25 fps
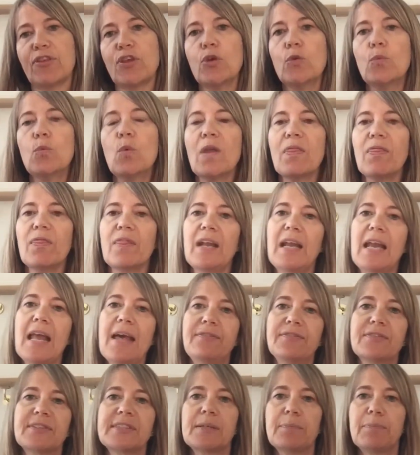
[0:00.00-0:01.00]
You want the
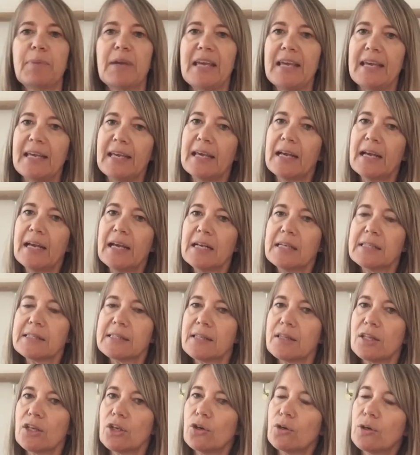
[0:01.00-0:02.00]
length to be
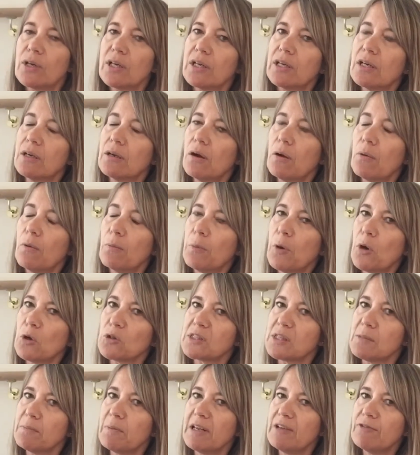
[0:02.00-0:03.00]
so that you can
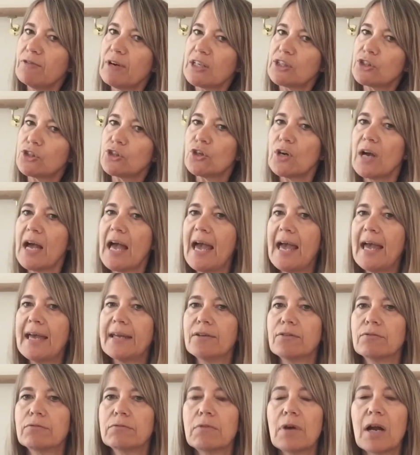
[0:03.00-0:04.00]
possibly rest your
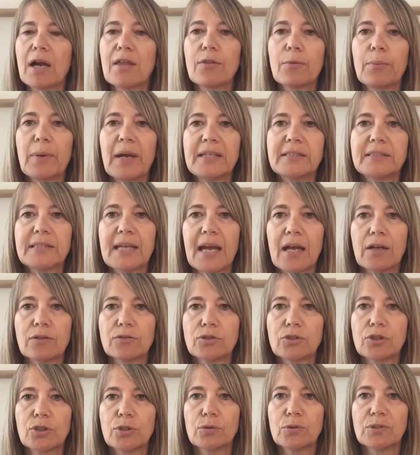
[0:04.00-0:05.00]
head right the way down
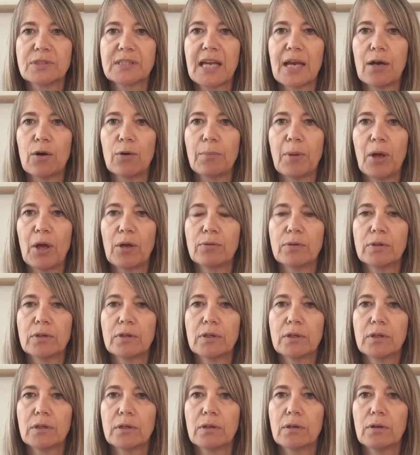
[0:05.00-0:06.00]
to your tailbone
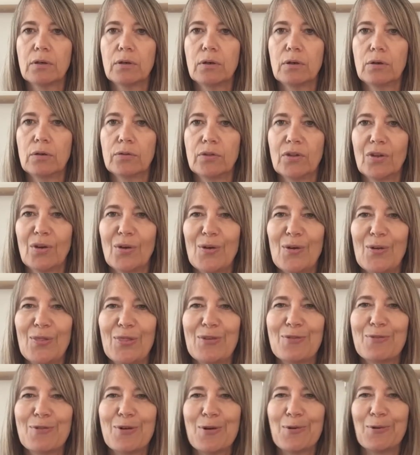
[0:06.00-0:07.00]
on
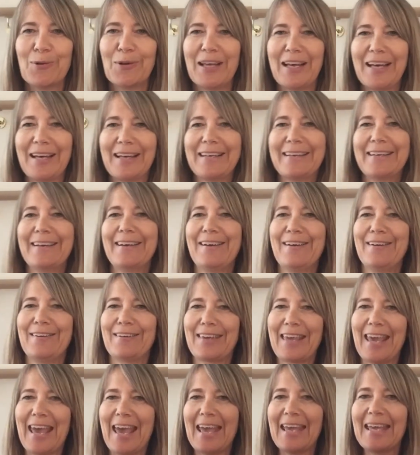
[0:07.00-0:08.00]
the roller,
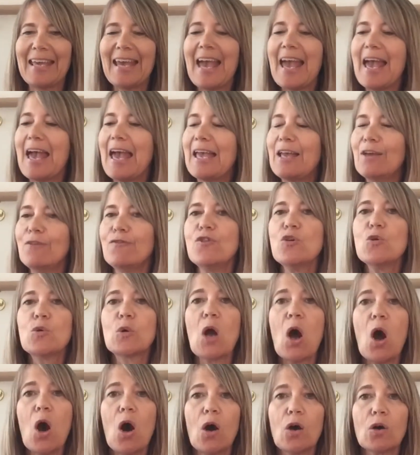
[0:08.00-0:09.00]
okay? If you
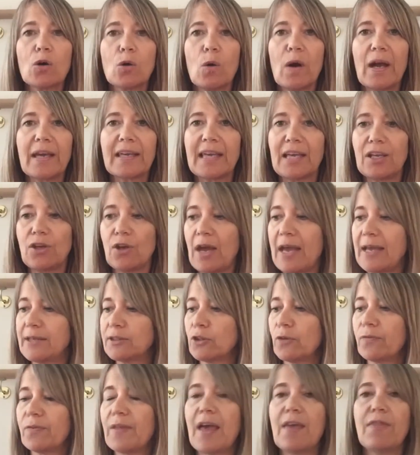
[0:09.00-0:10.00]
can't quite get your head
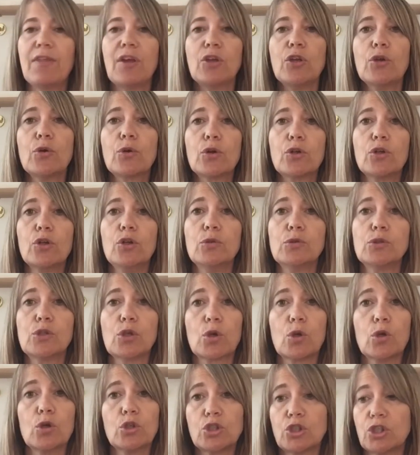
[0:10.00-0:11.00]
on there, then you could use a
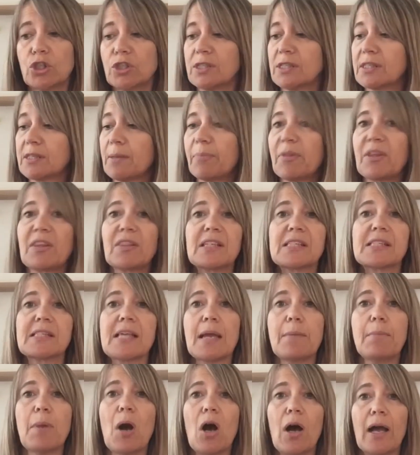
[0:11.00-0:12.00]
cushion, something the
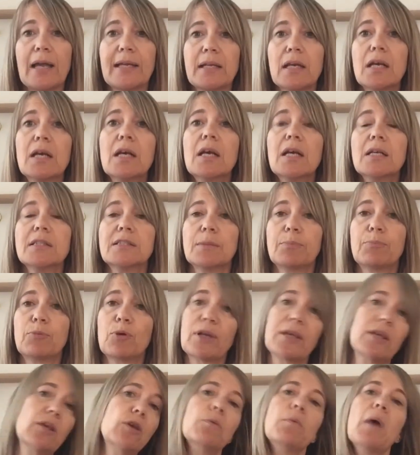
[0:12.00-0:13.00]
same height, to
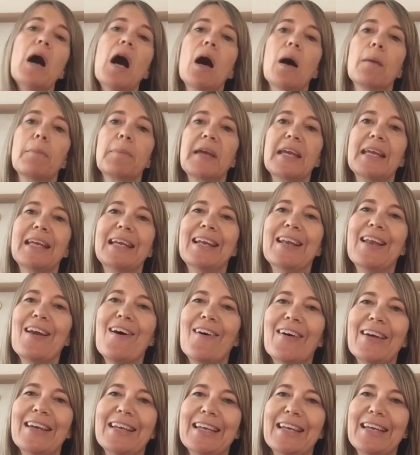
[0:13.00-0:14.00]
bring you up in
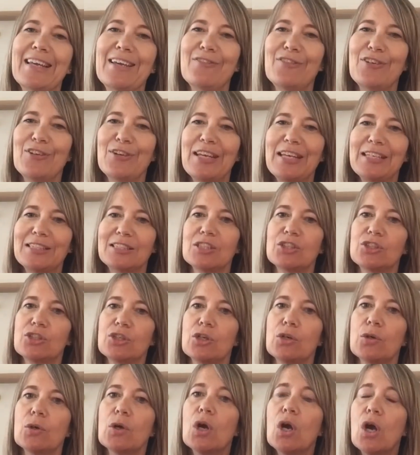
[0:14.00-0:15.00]
line if you needed
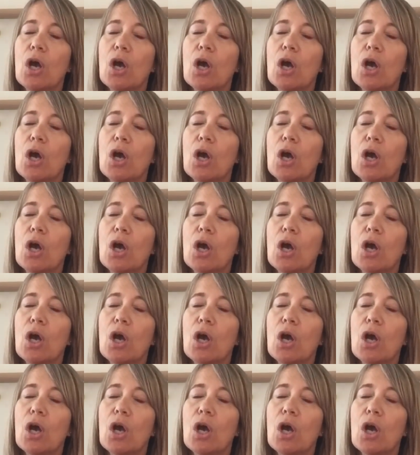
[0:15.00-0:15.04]
to.